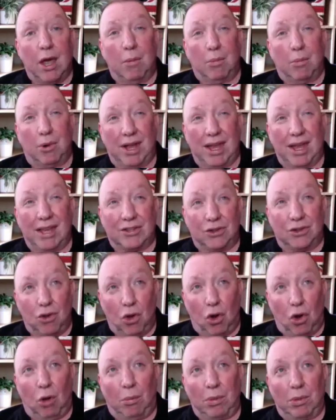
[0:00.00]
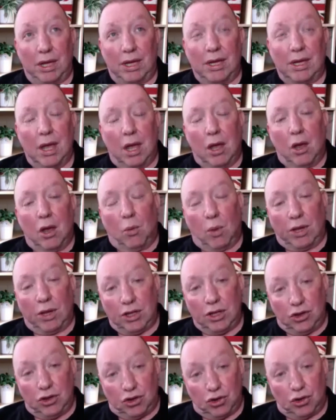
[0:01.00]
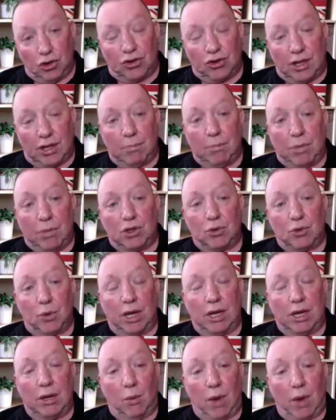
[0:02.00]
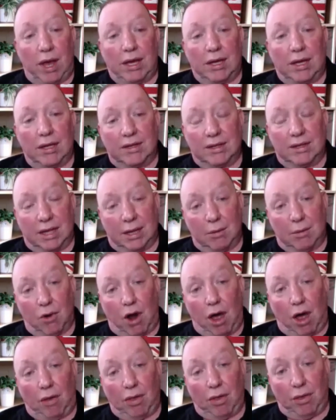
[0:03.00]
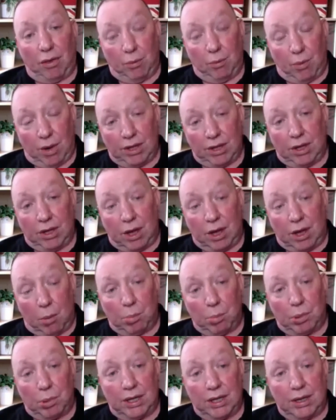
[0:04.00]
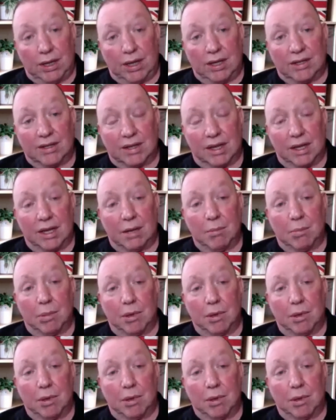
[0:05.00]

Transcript: But it is normally when you're just in between awake and asleep rather than when you're completely asleep.